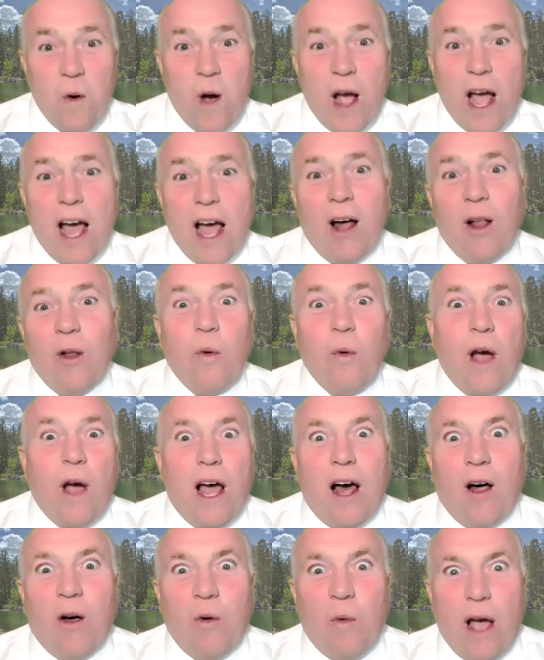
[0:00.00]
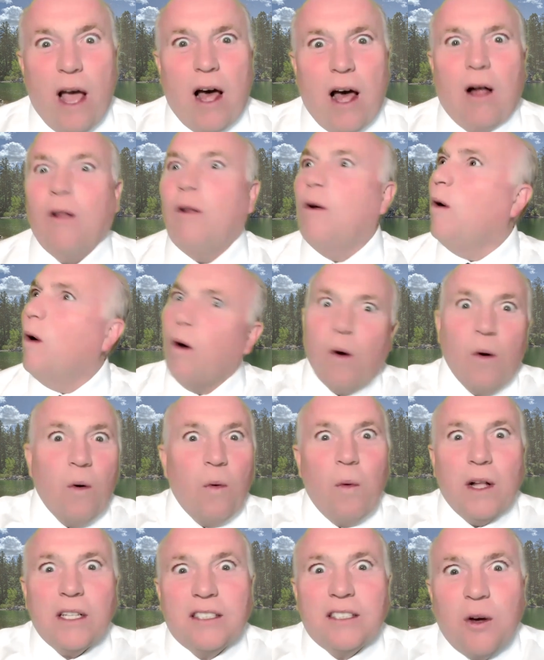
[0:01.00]
Well.
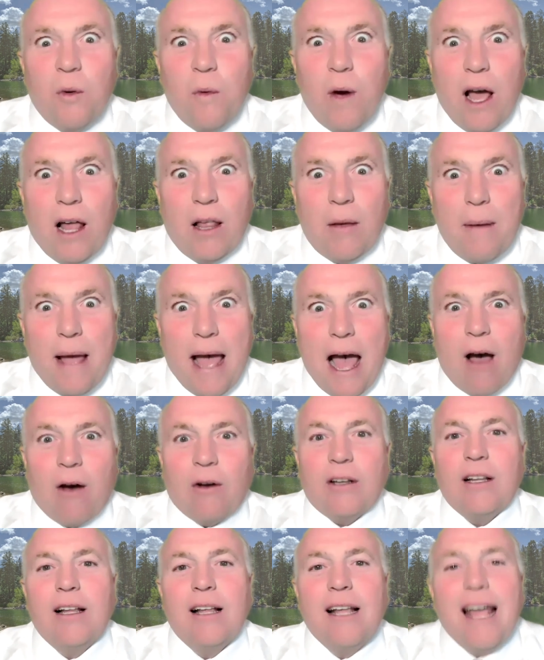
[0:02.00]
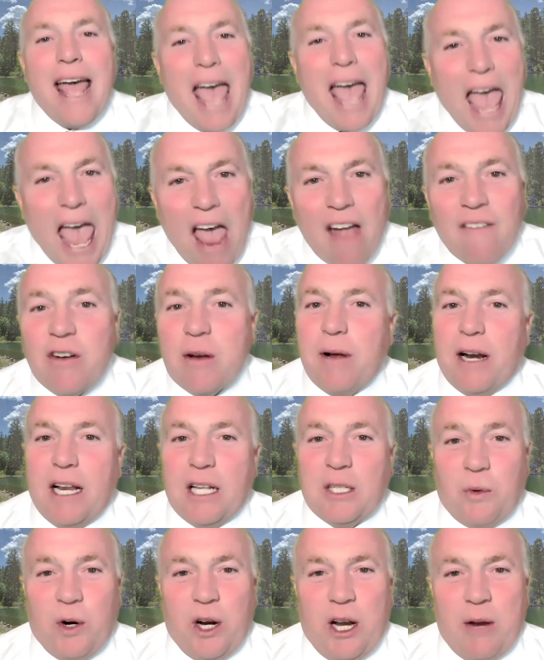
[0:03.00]
What's the well about?
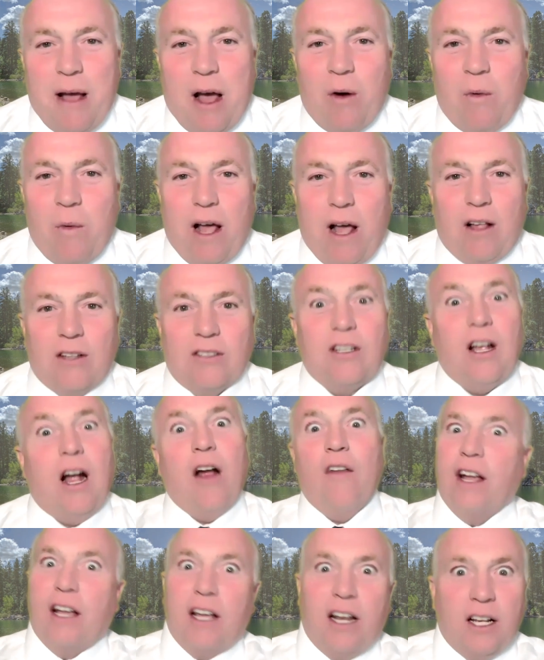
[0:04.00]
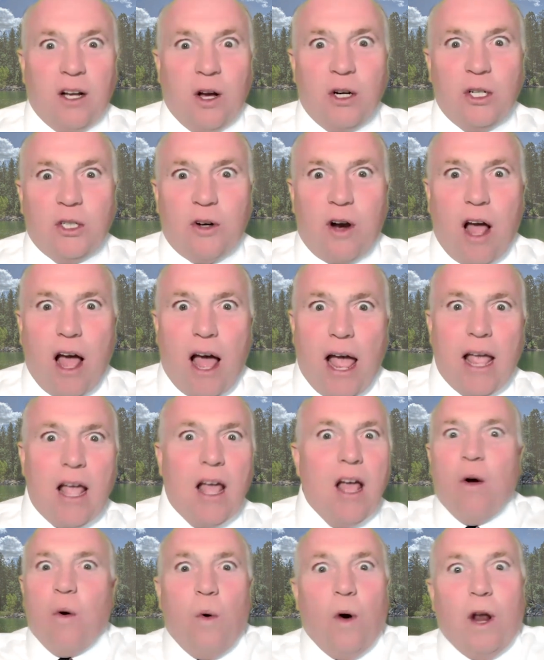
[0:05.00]
Everybody's worried about wells. Are they going to go dry?
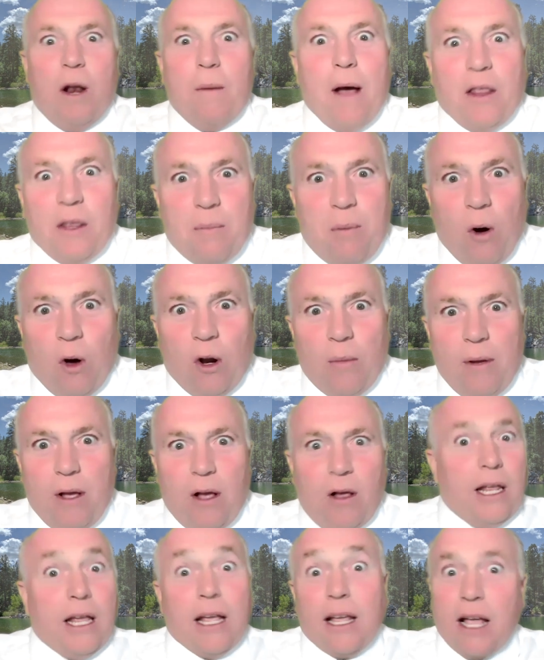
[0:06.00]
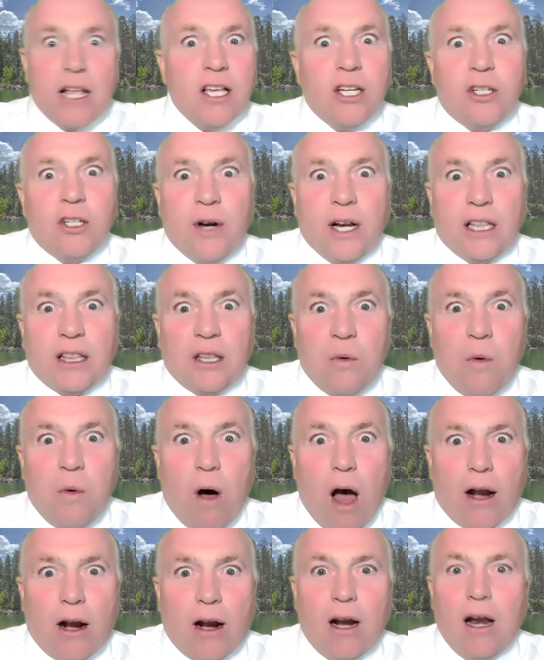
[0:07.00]
What about the potability? Can you drink the
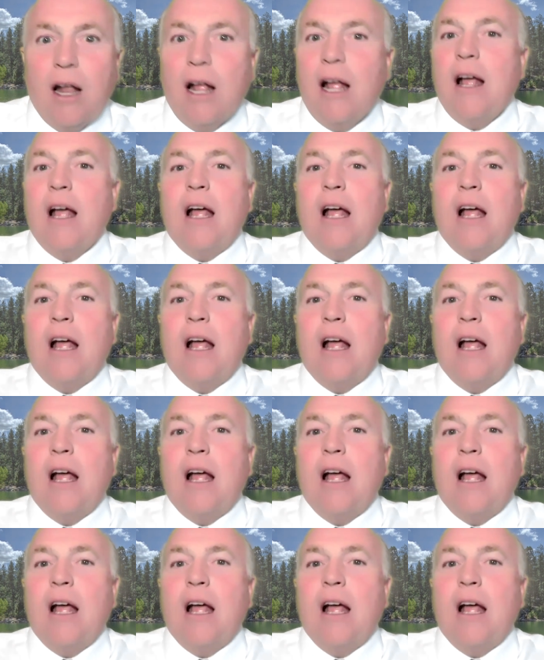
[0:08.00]
water?